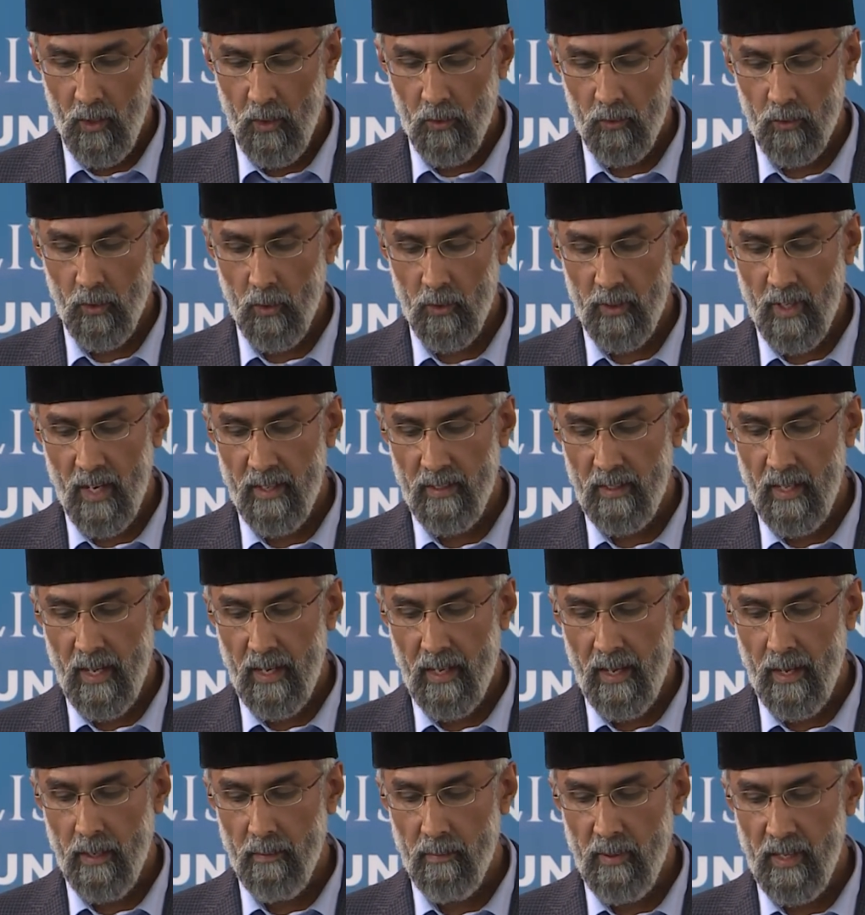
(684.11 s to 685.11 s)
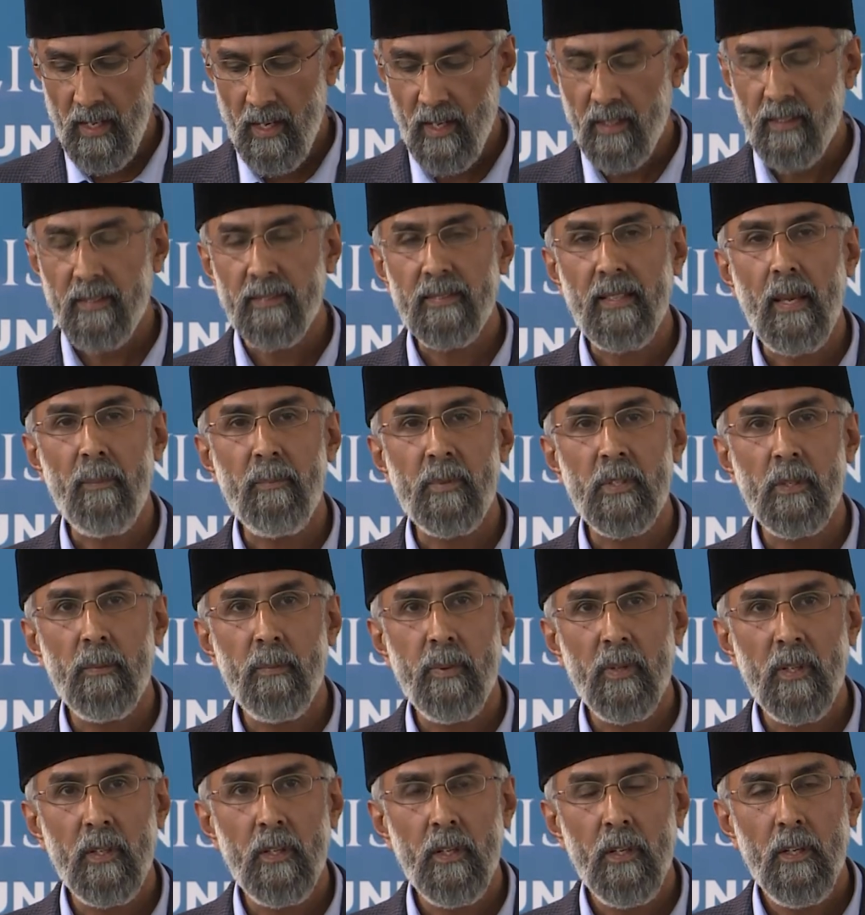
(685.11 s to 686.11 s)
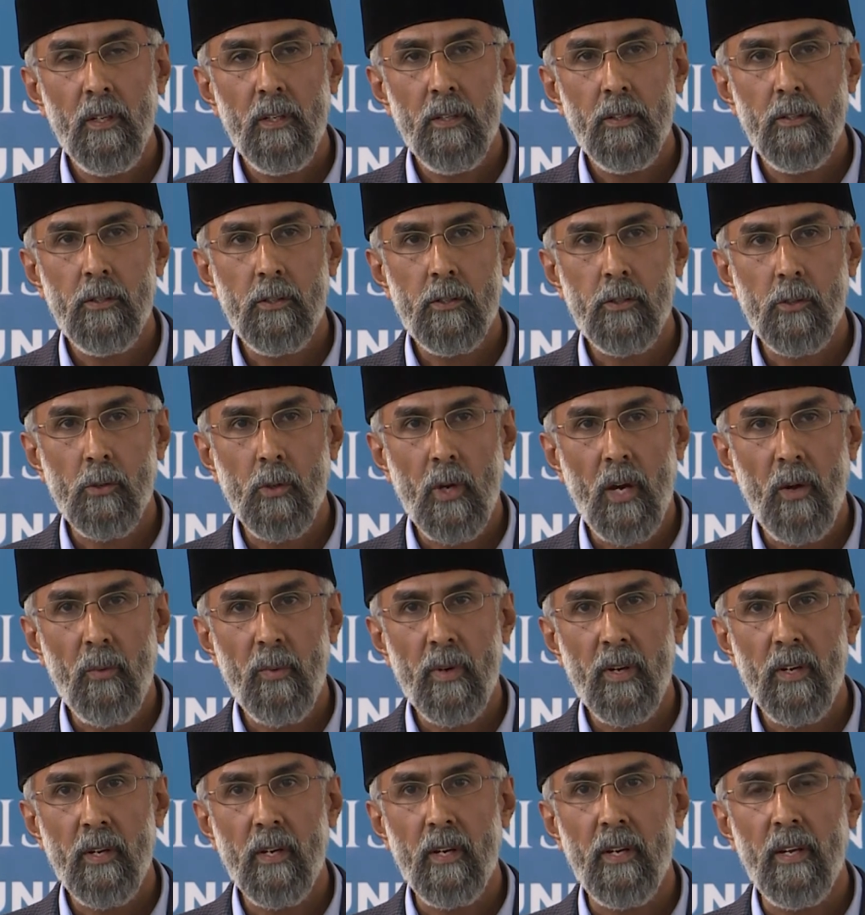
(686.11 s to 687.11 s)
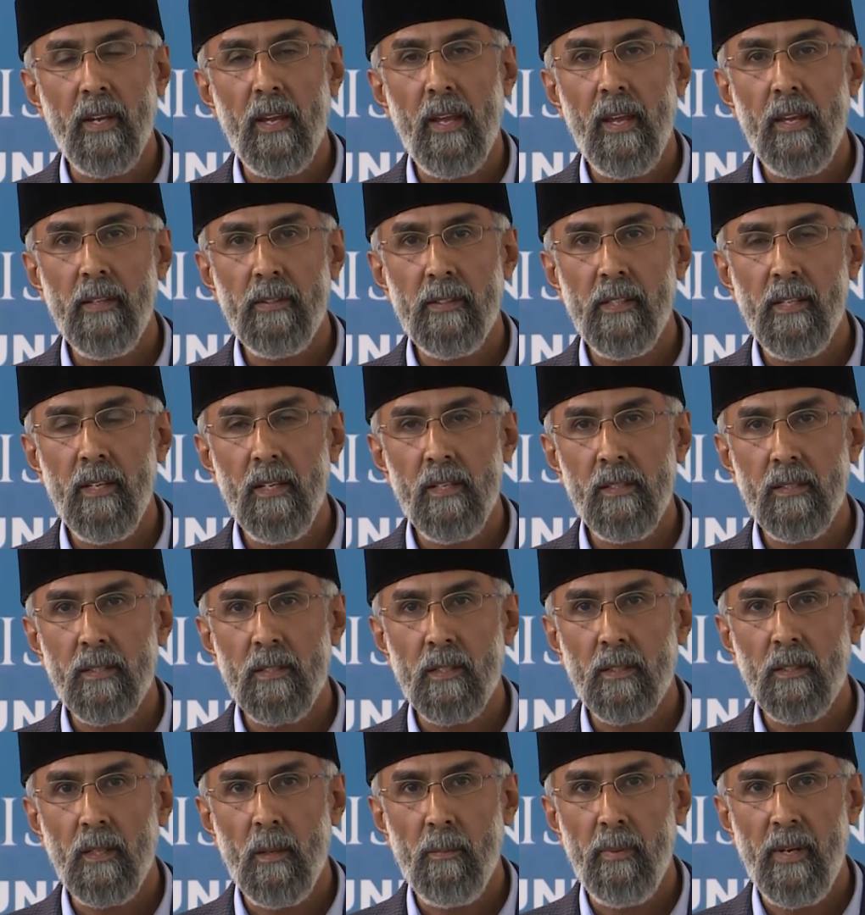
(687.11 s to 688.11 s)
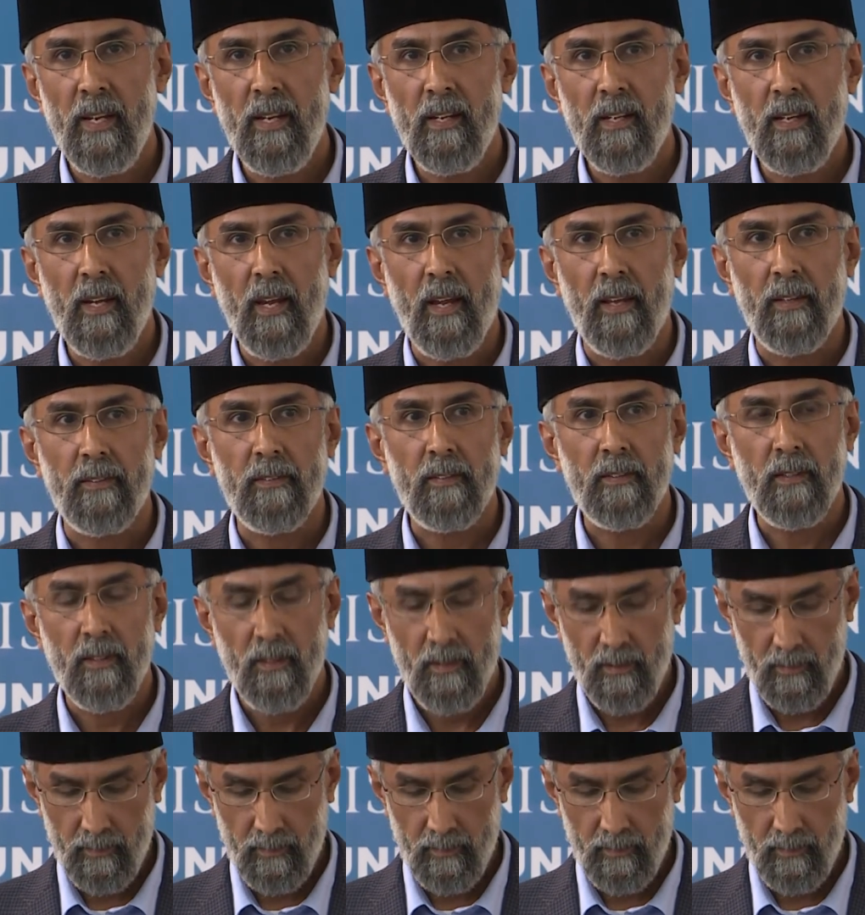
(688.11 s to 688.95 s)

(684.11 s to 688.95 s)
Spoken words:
so that they can be acceptable to our atheist Tabligh guest.